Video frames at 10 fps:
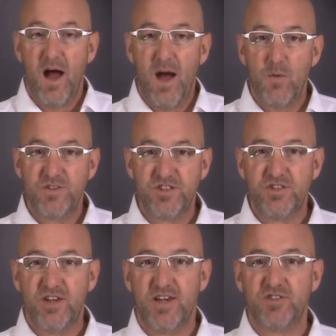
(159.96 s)
I would
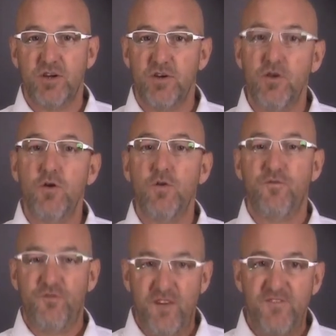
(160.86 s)
suggest a new
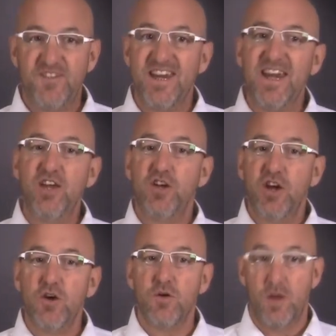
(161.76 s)

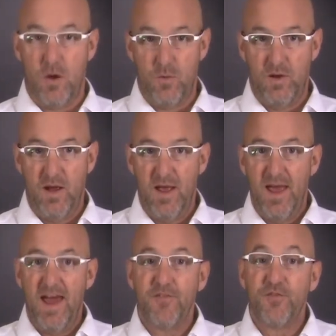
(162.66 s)
15-year loan
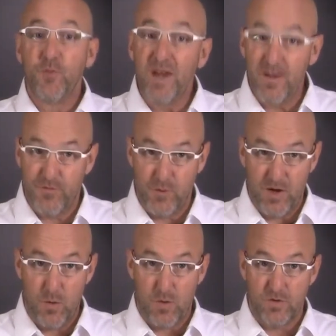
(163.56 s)
at
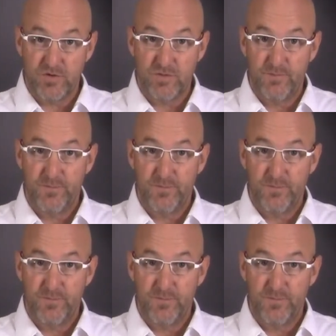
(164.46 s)
3.75%.